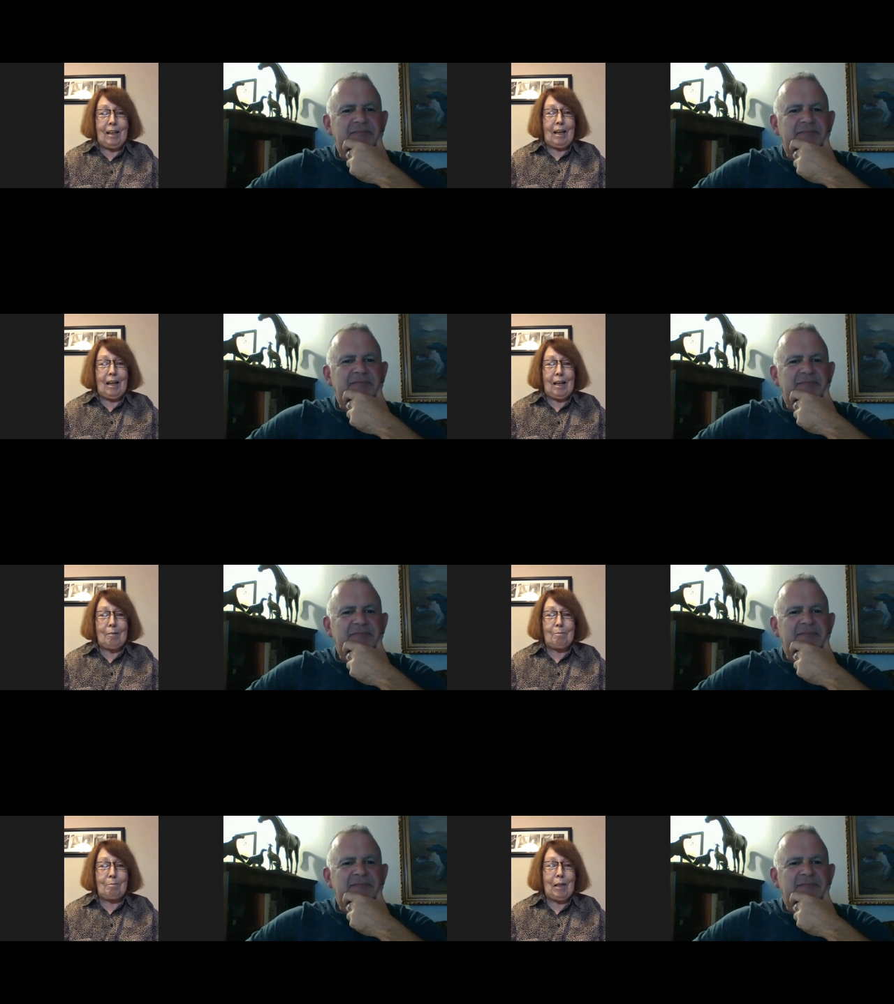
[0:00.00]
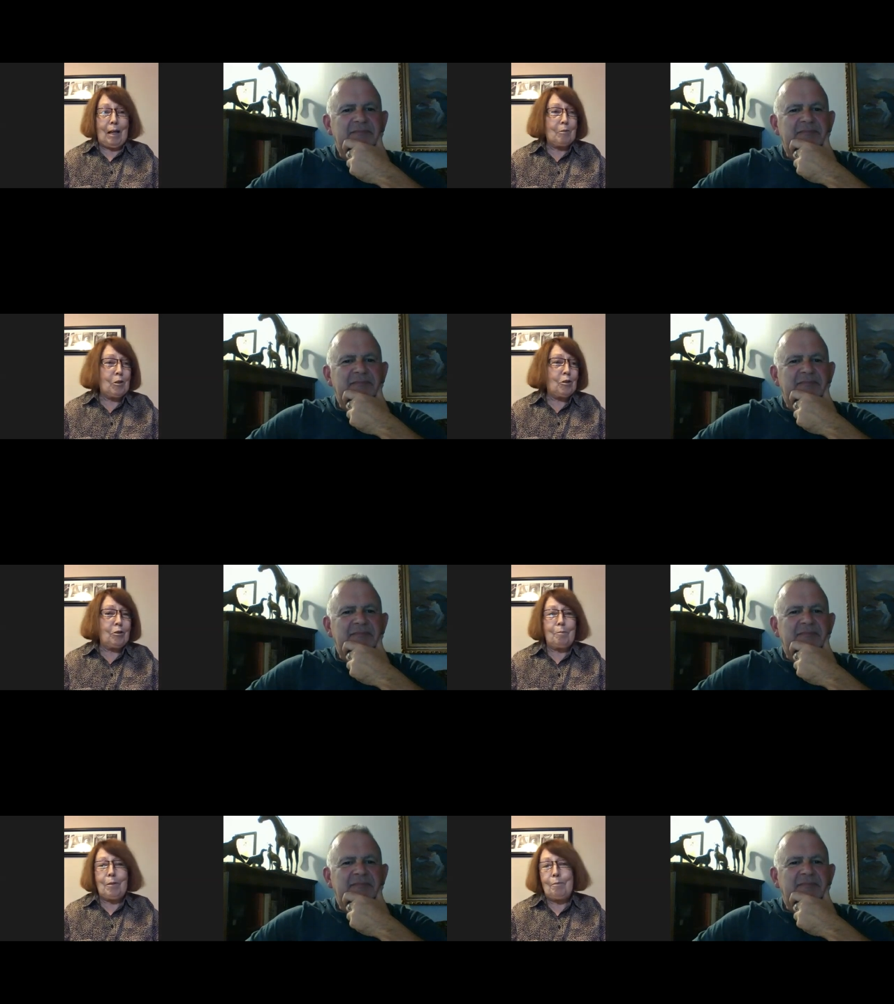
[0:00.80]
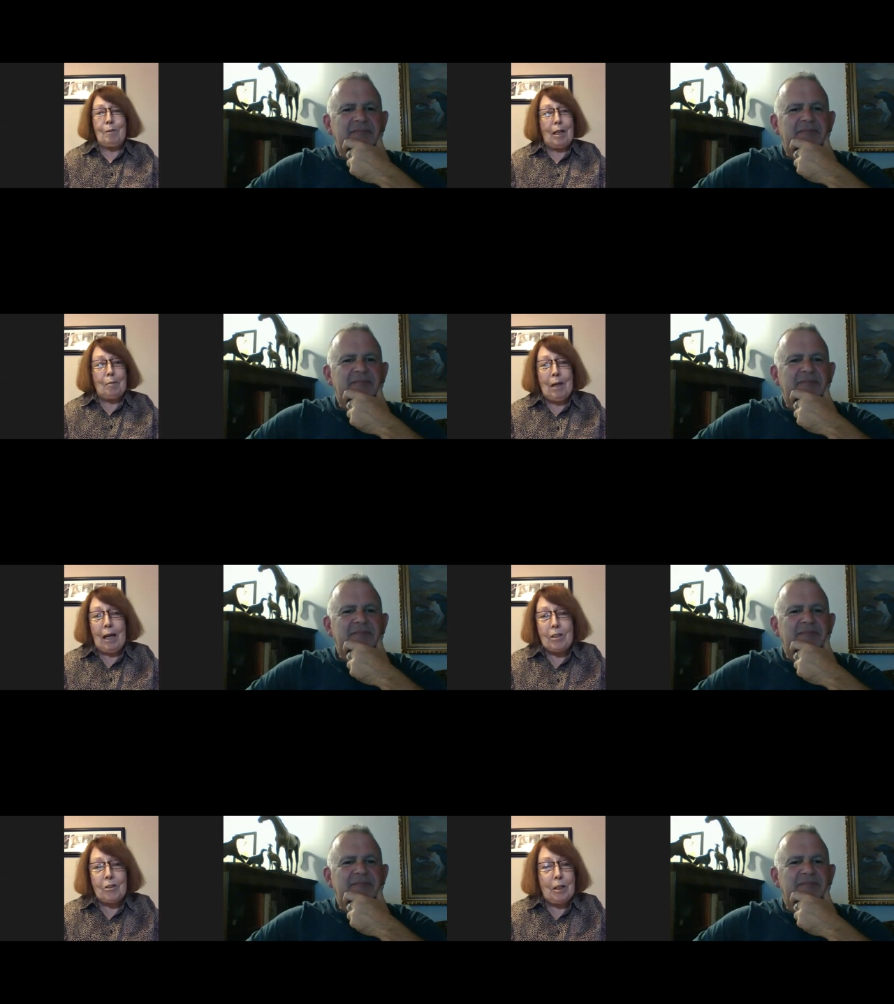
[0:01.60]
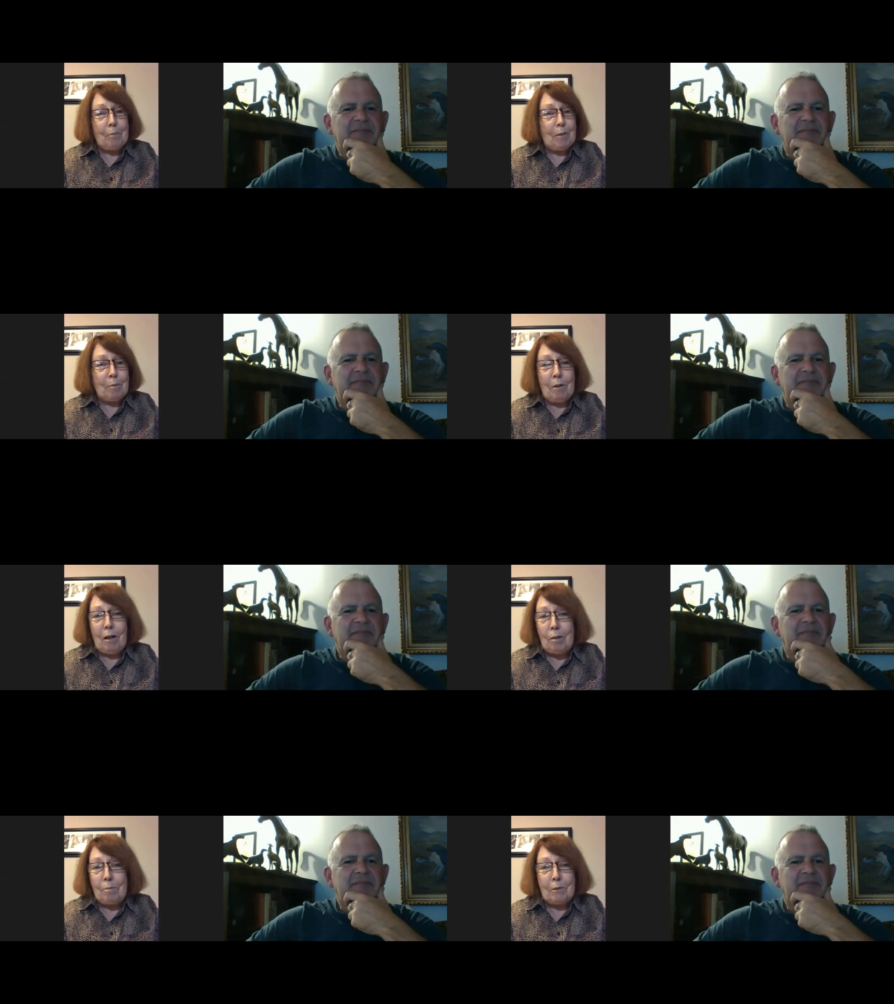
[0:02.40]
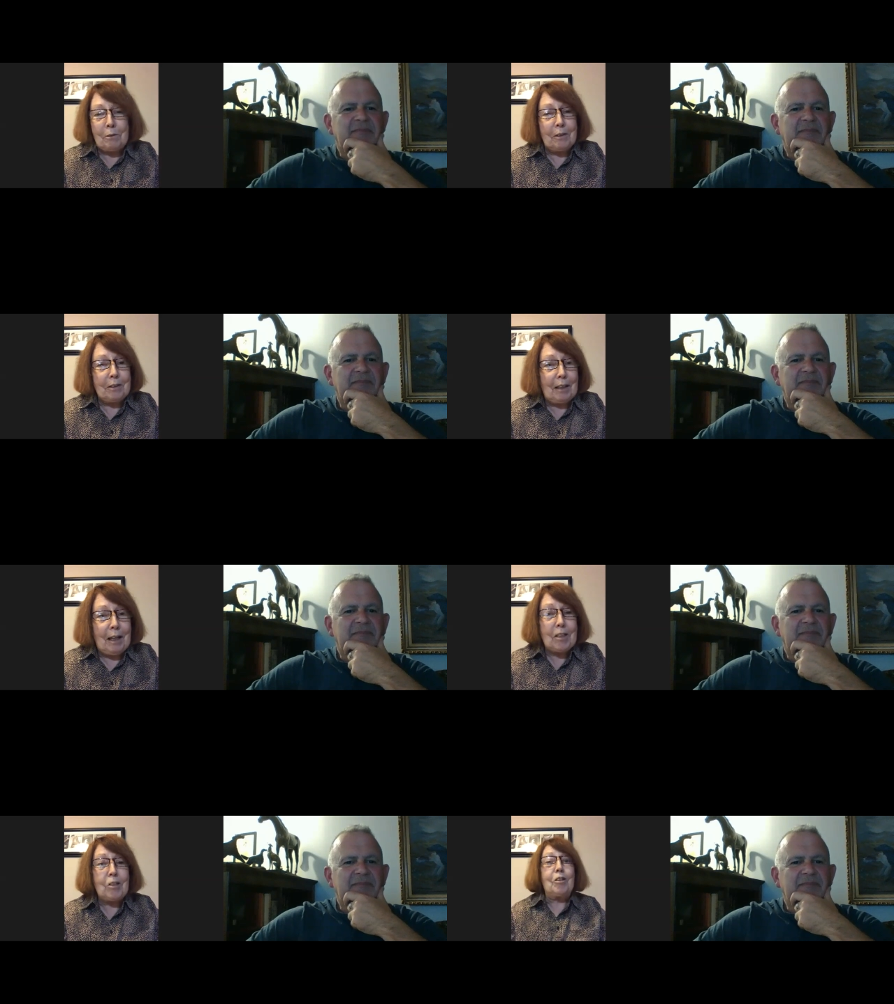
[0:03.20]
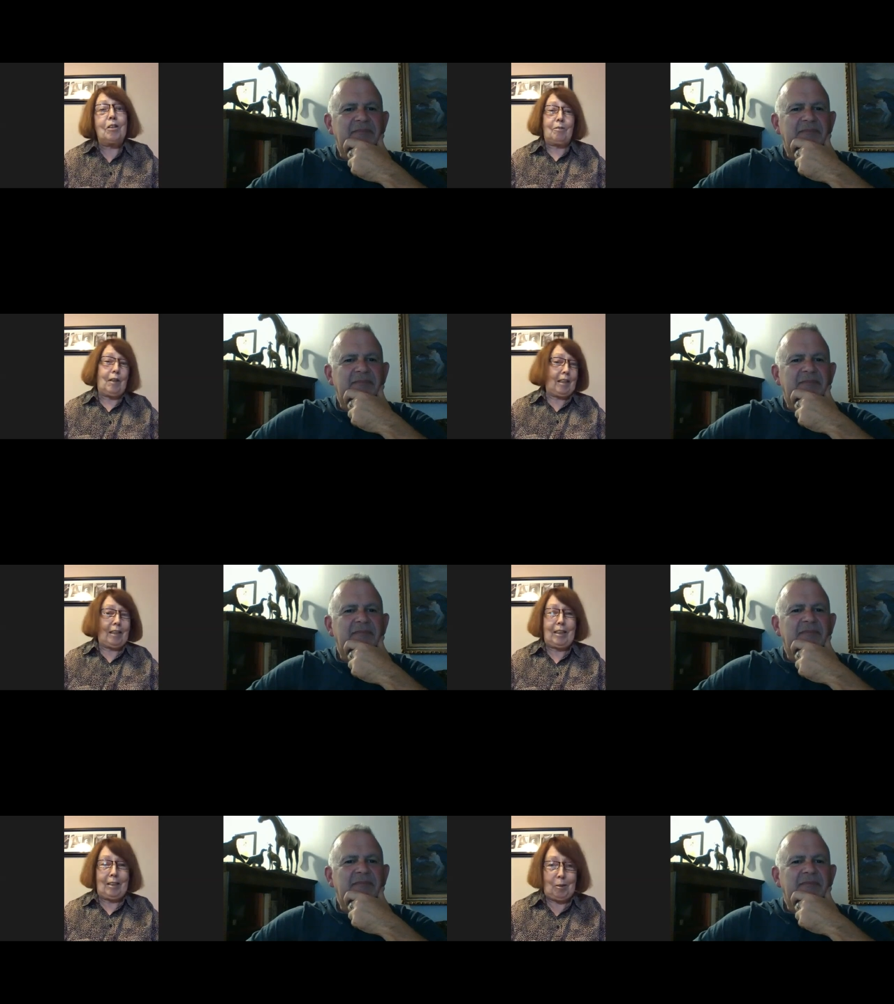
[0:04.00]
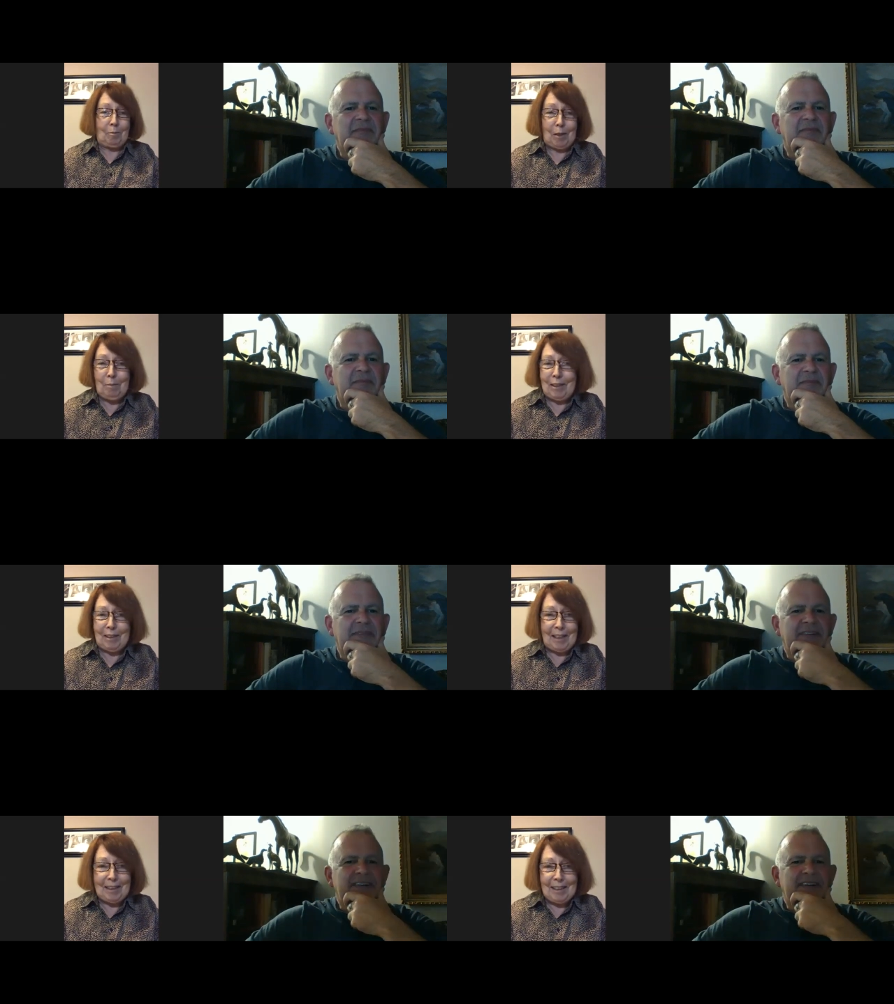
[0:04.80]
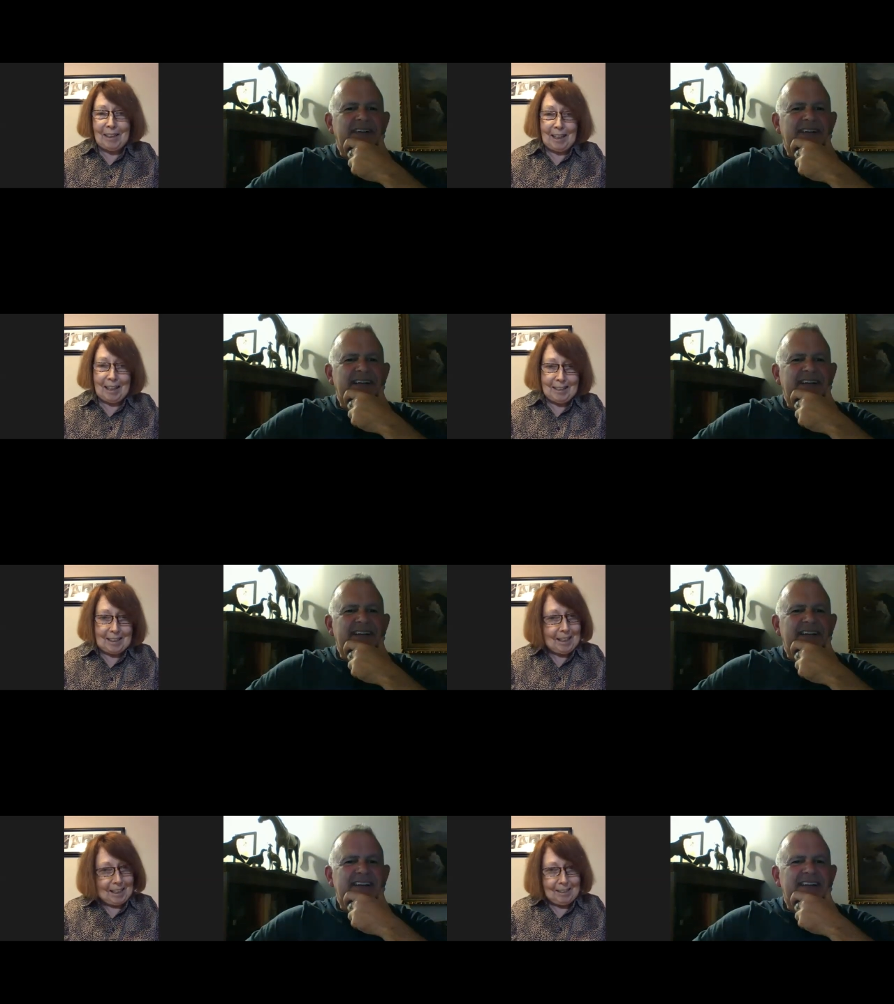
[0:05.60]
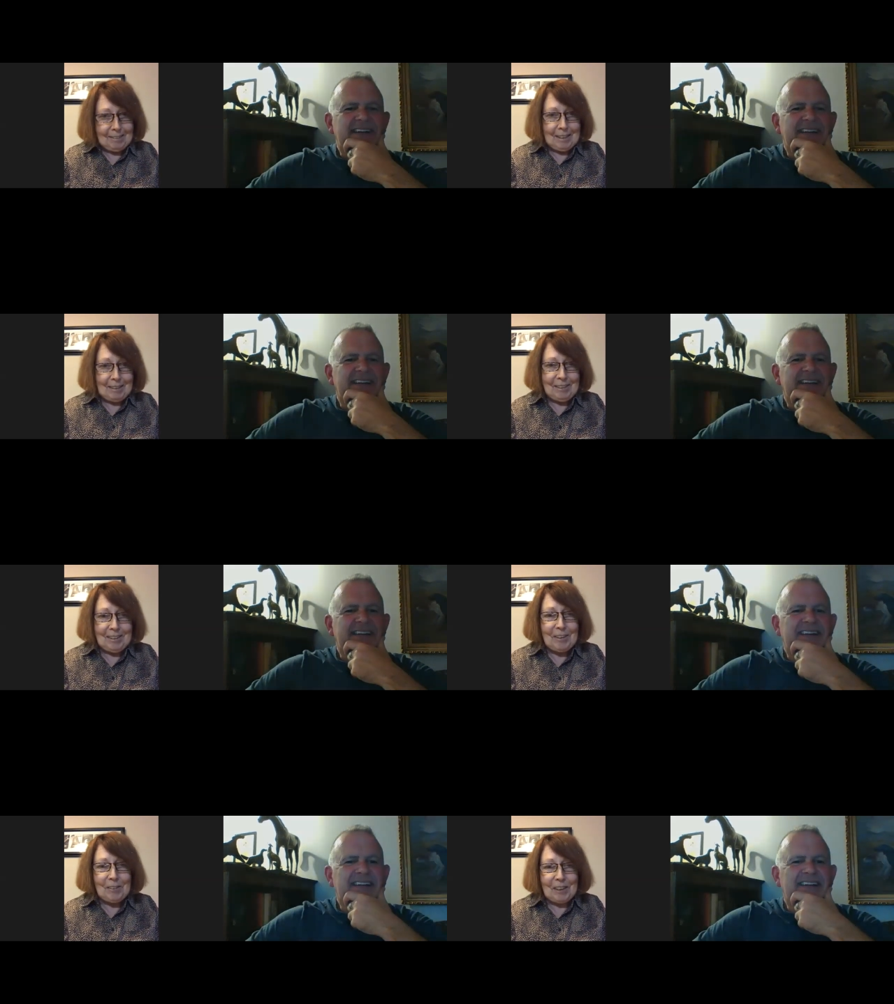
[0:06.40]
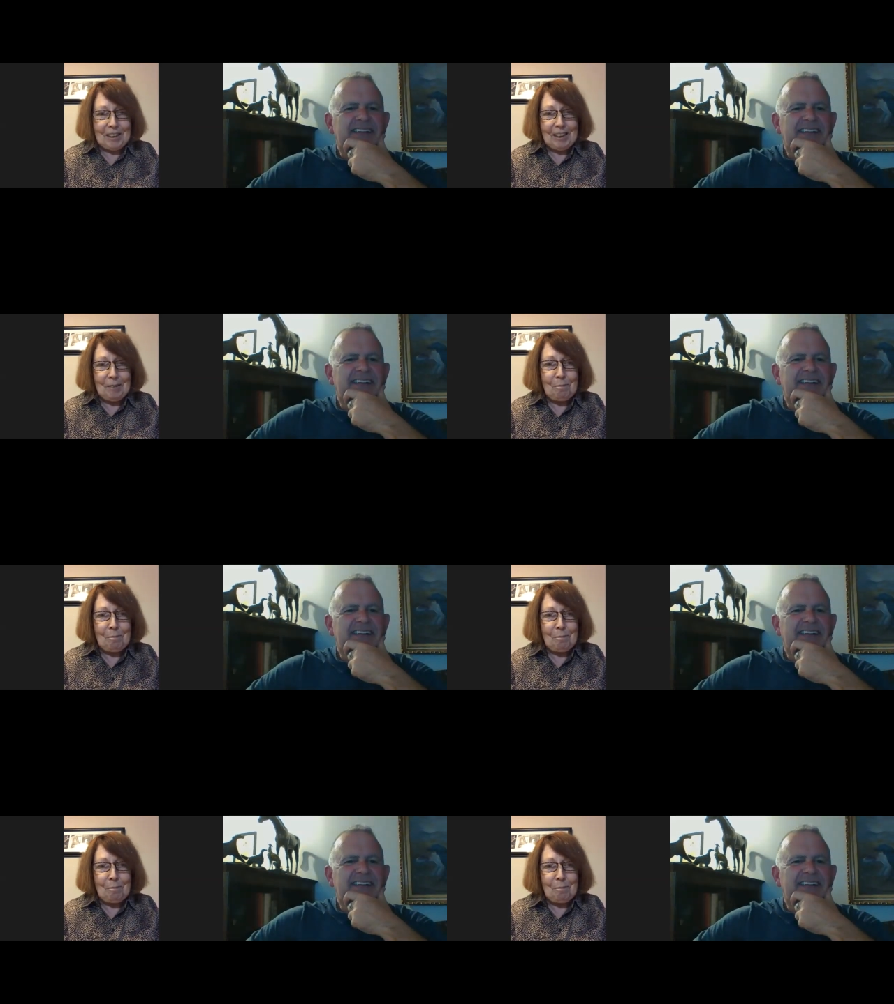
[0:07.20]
Speaker 1: Um, I'm sure people like Pat Tripp and Paul Bohr and the likes could have like killed me, but nonetheless, I hung around and annoyed them.